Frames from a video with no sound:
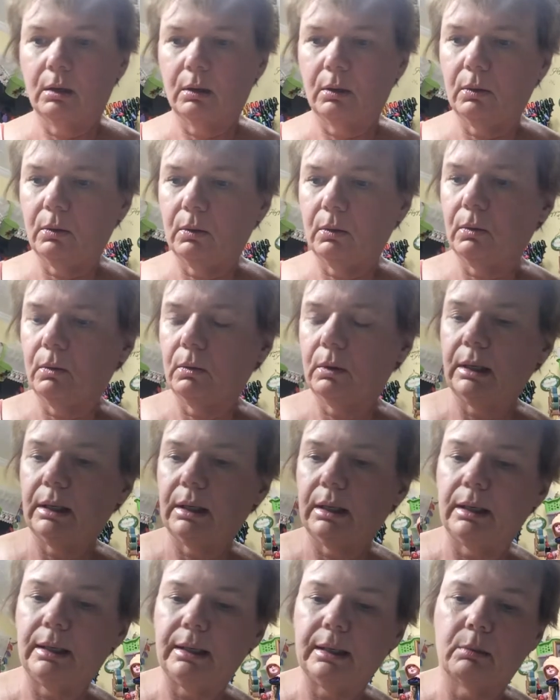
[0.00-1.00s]

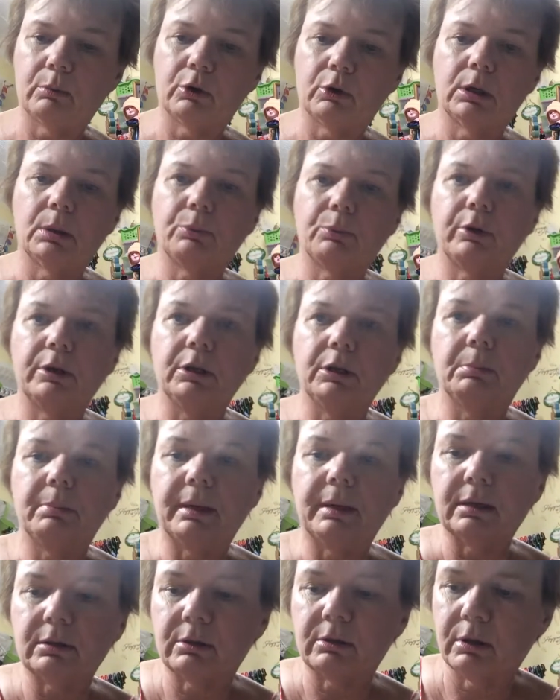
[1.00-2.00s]
Okay, now I'm going to bring you
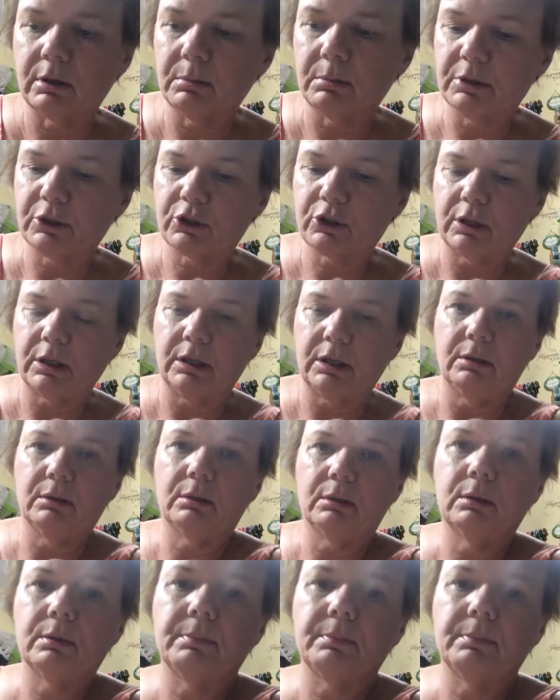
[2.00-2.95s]
back to the machine.